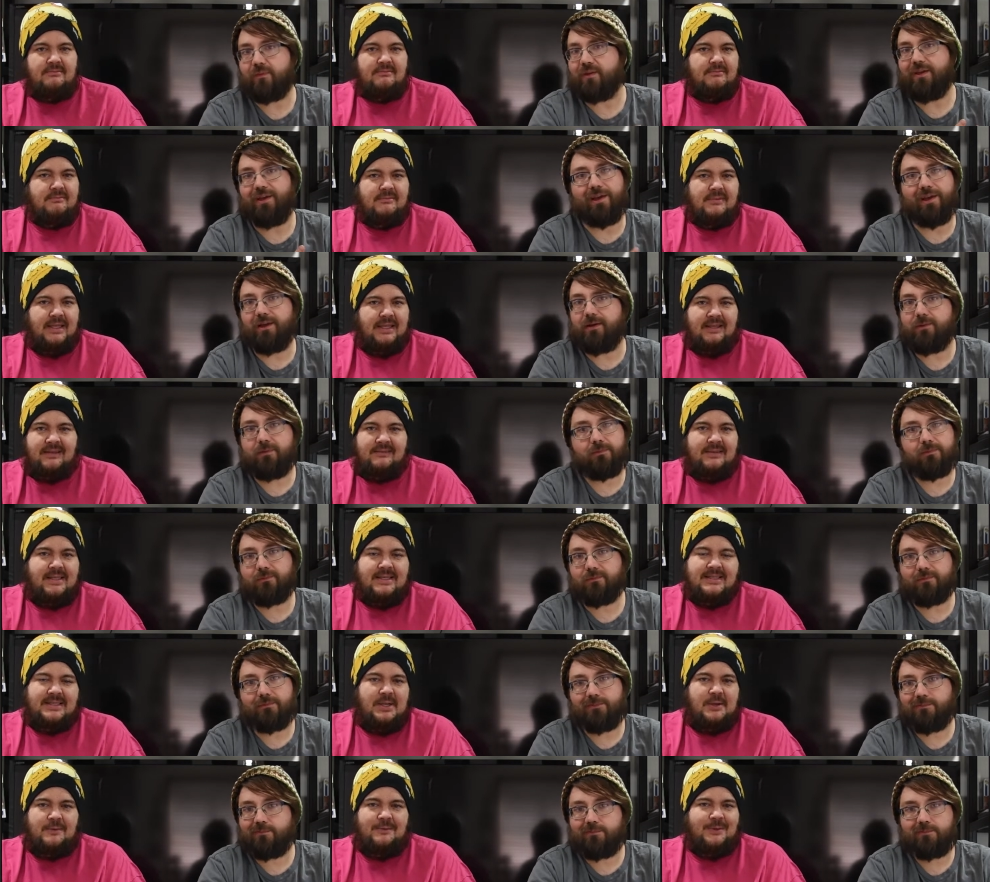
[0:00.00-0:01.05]
Speaker 1: Yeah. Like he's
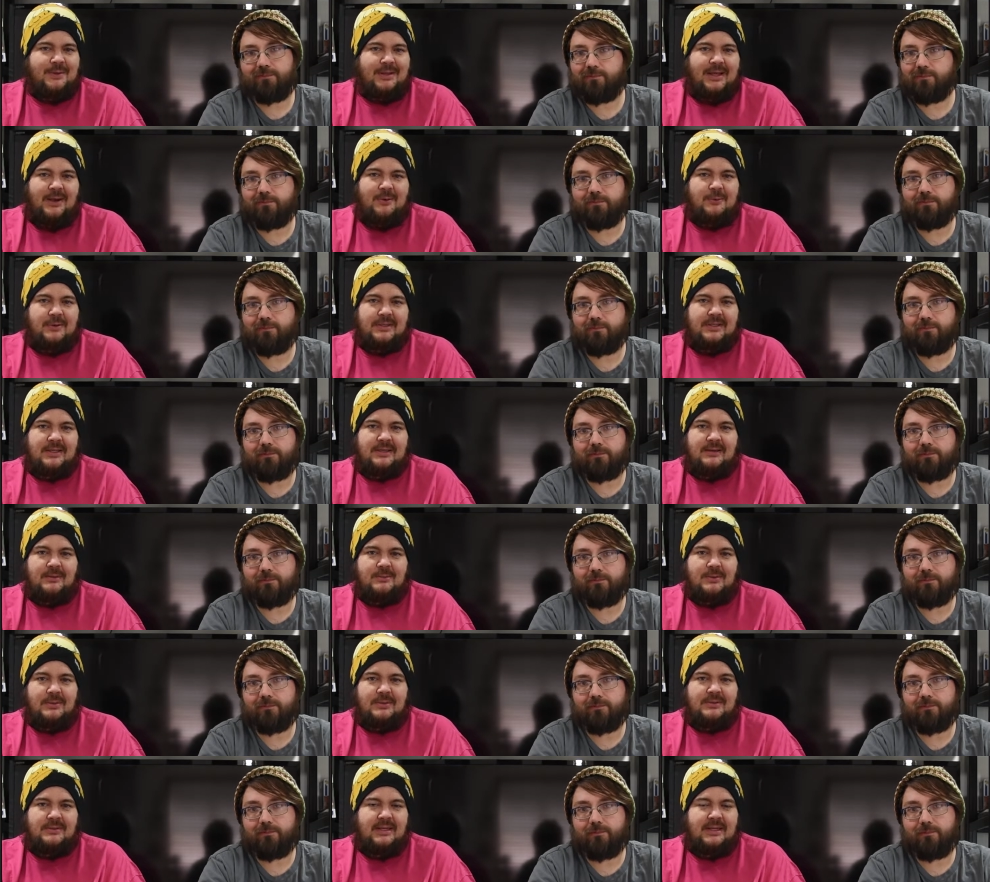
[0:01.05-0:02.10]
there for that one
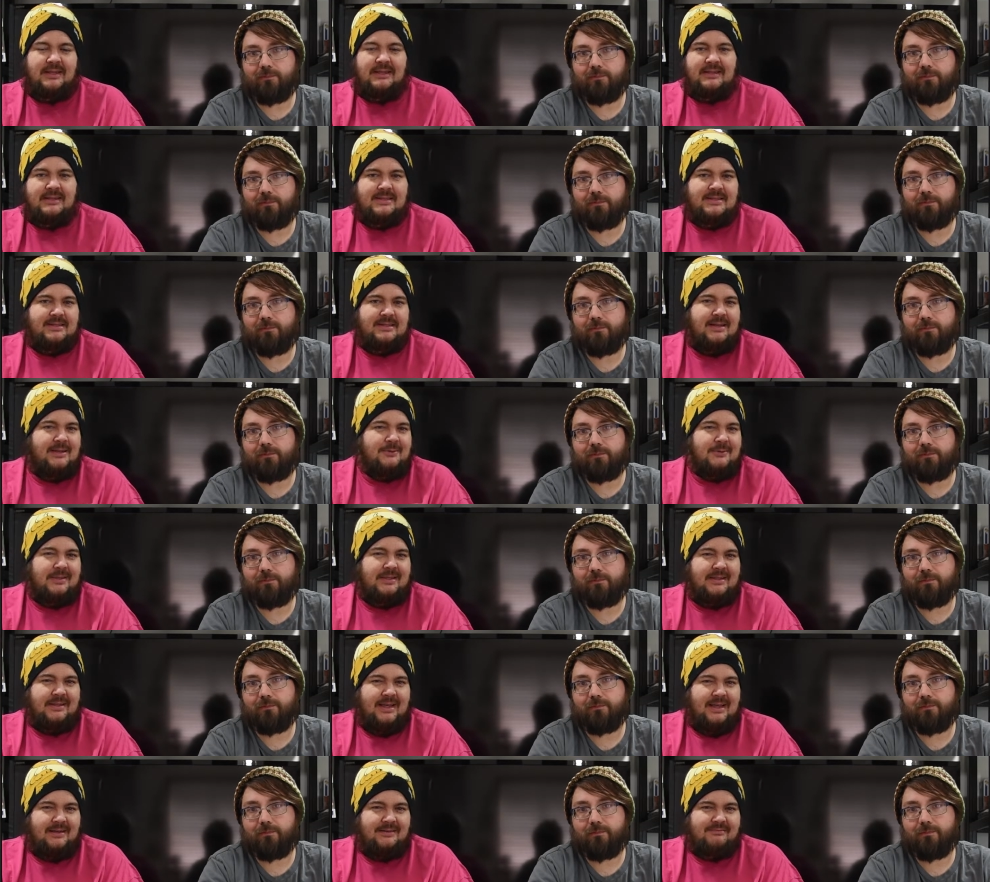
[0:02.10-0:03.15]
combo, and it's not really
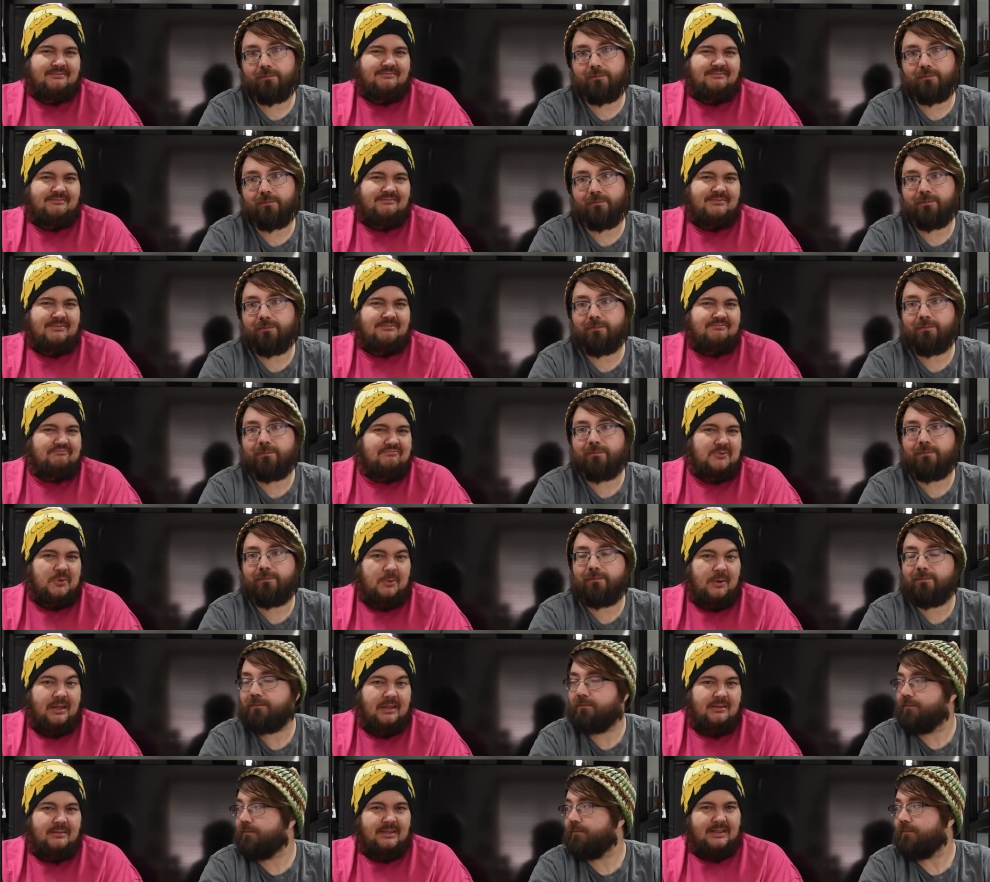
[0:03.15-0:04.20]
that
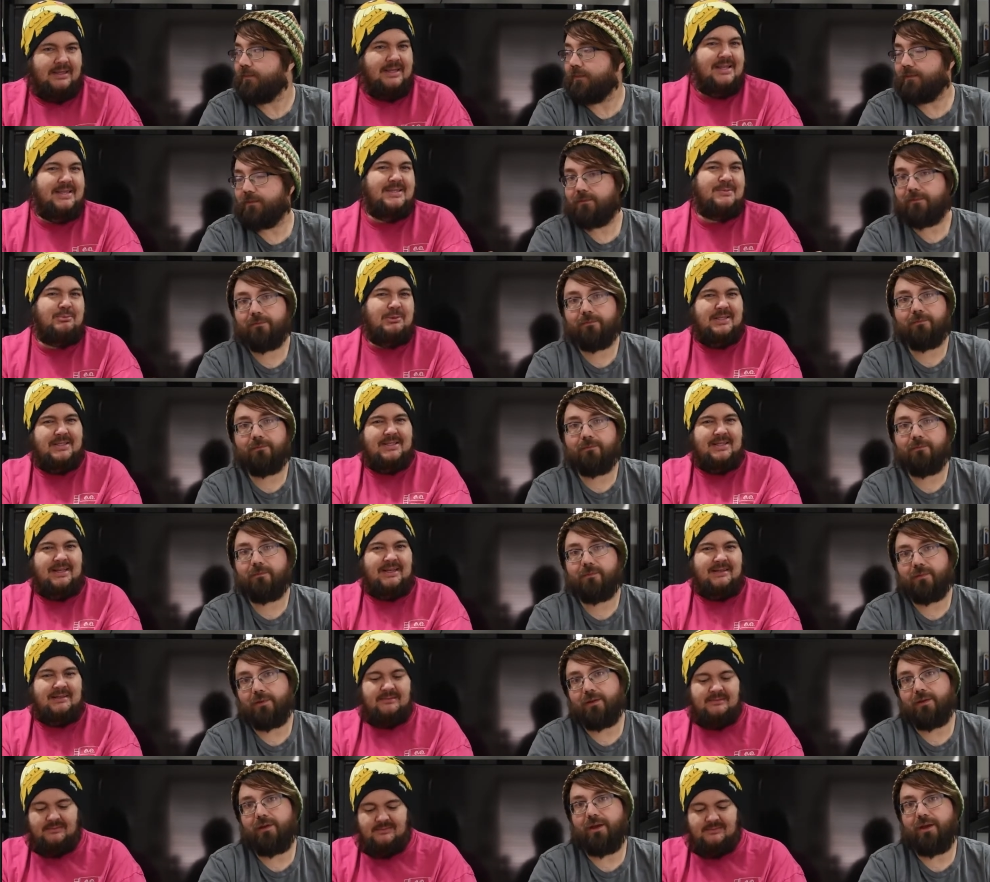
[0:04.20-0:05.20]
great. It is, but it's not.